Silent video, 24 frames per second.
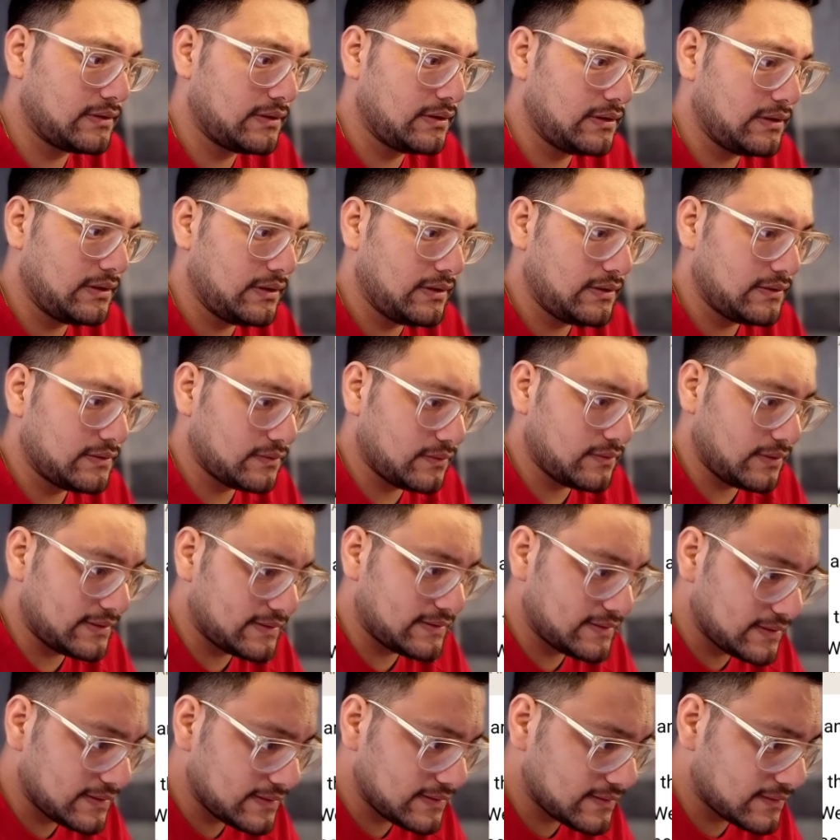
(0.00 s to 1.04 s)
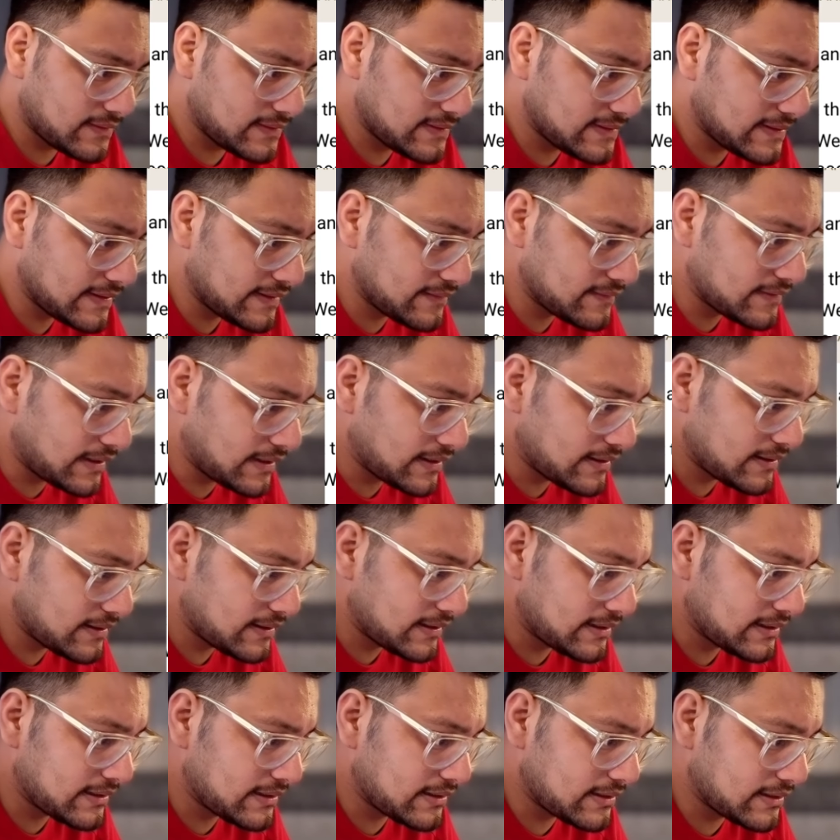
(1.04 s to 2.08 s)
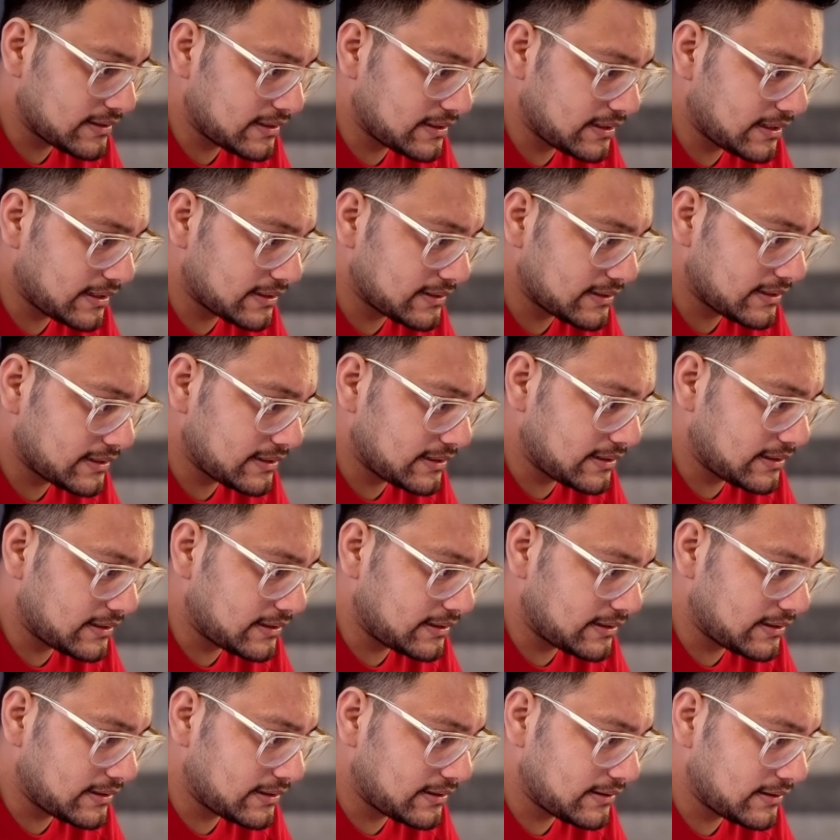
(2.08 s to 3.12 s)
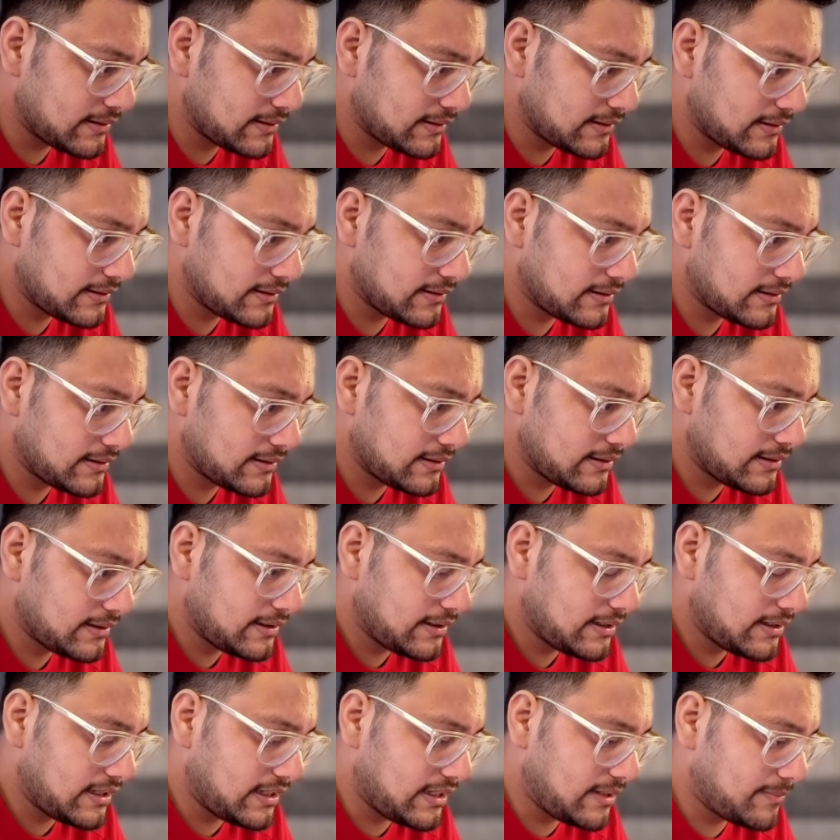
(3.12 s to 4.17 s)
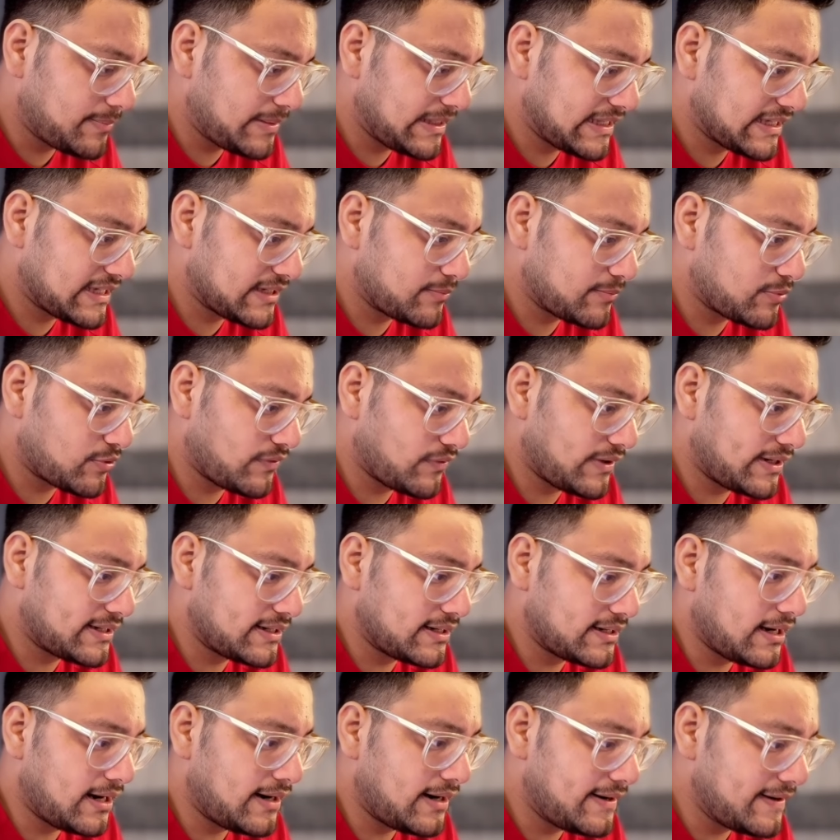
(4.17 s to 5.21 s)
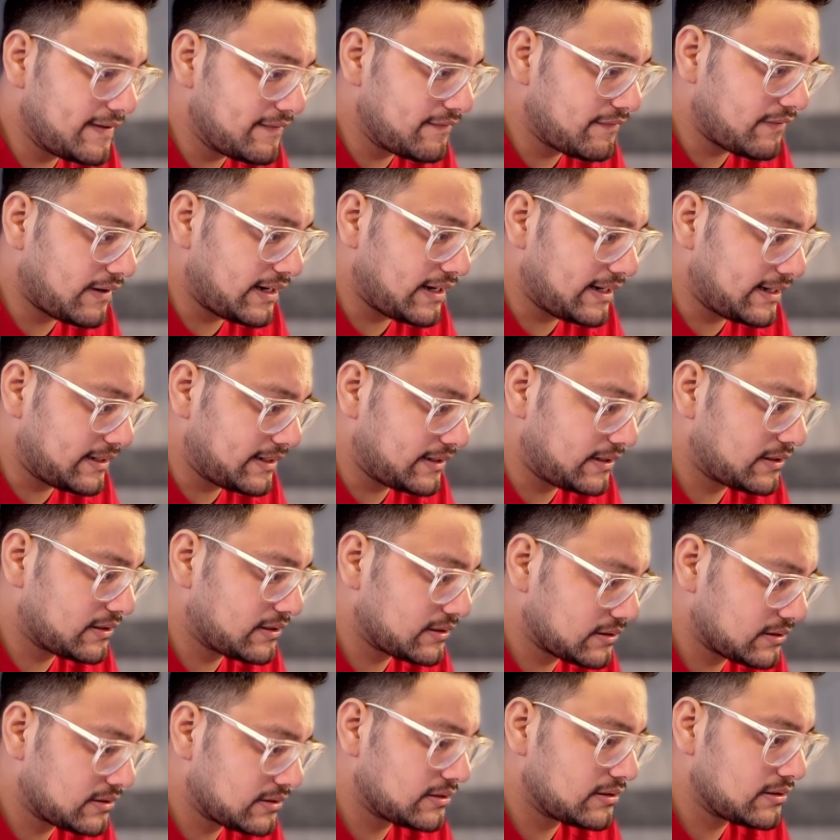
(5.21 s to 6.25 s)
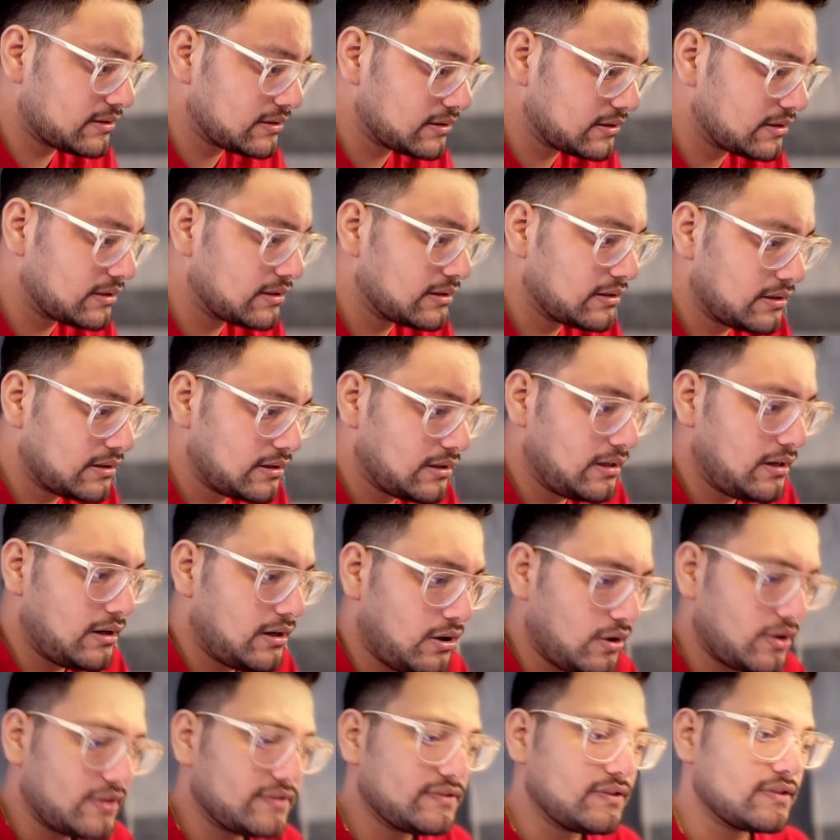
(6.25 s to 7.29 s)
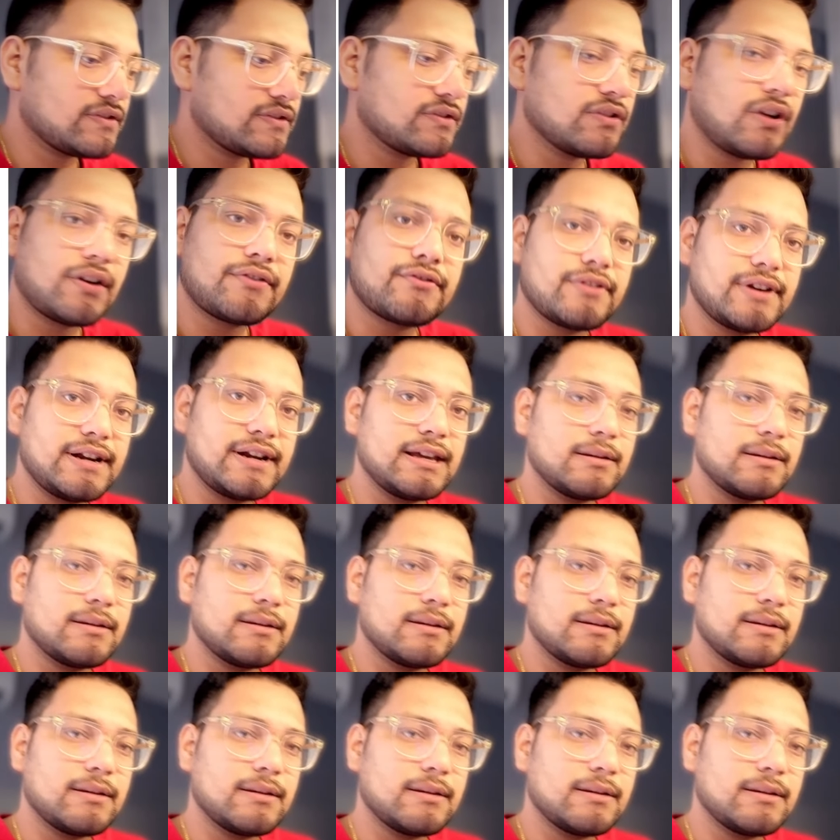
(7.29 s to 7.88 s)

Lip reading: So I just received error, incorrect API key provided undefined. Okay, so it's not reading my